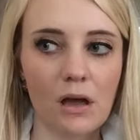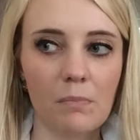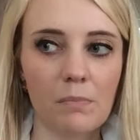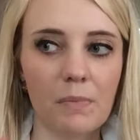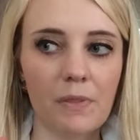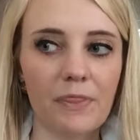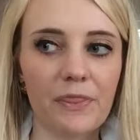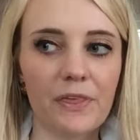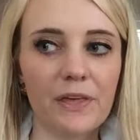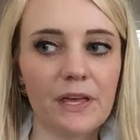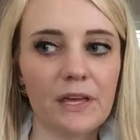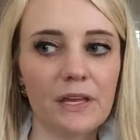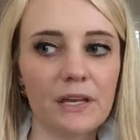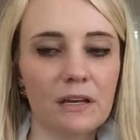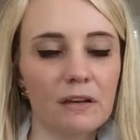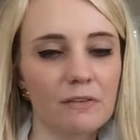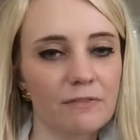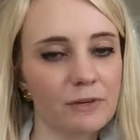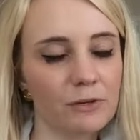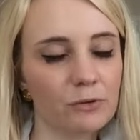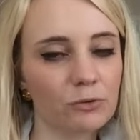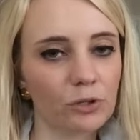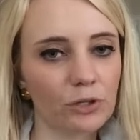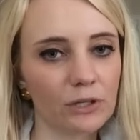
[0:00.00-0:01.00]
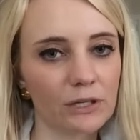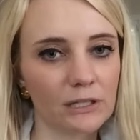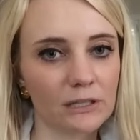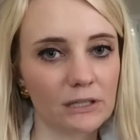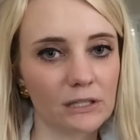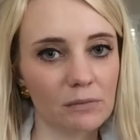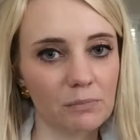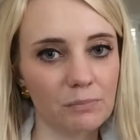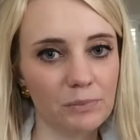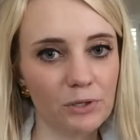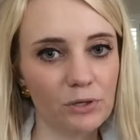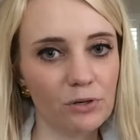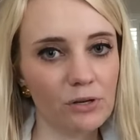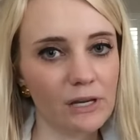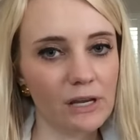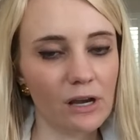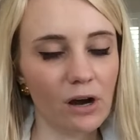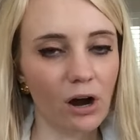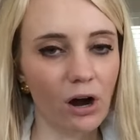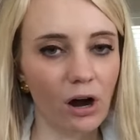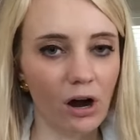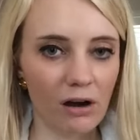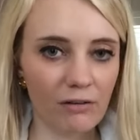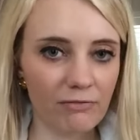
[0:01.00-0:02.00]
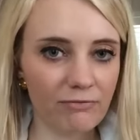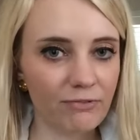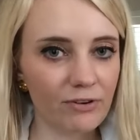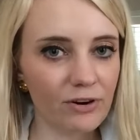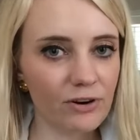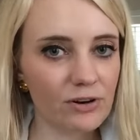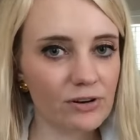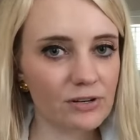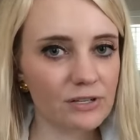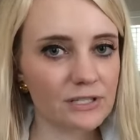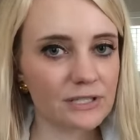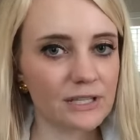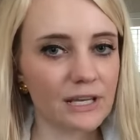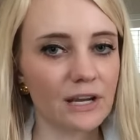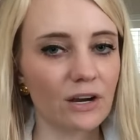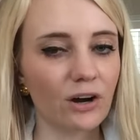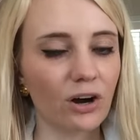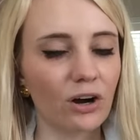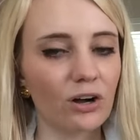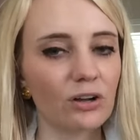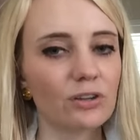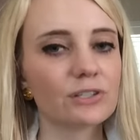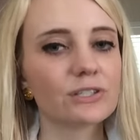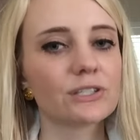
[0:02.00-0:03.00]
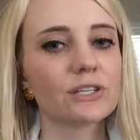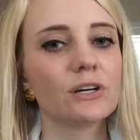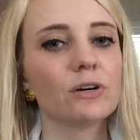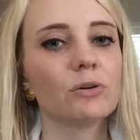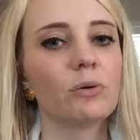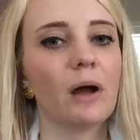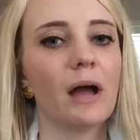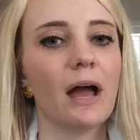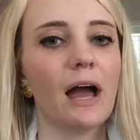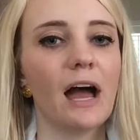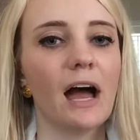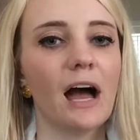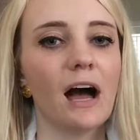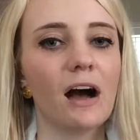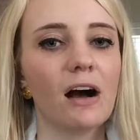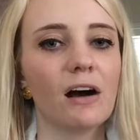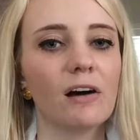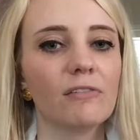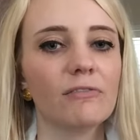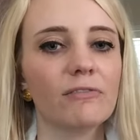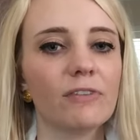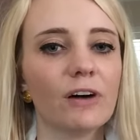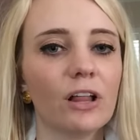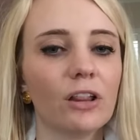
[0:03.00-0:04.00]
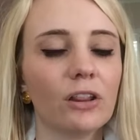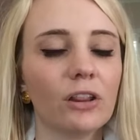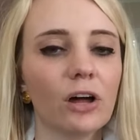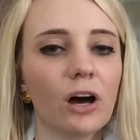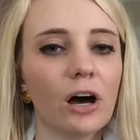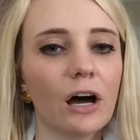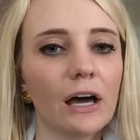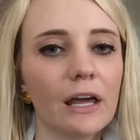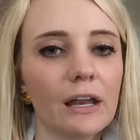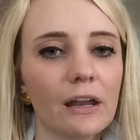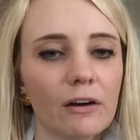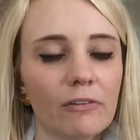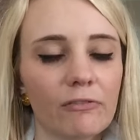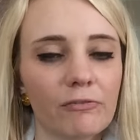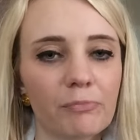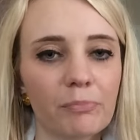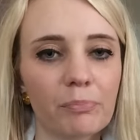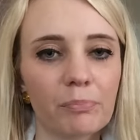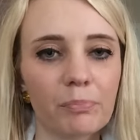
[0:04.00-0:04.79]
But then if you look at the beauty offers, they also have a lot of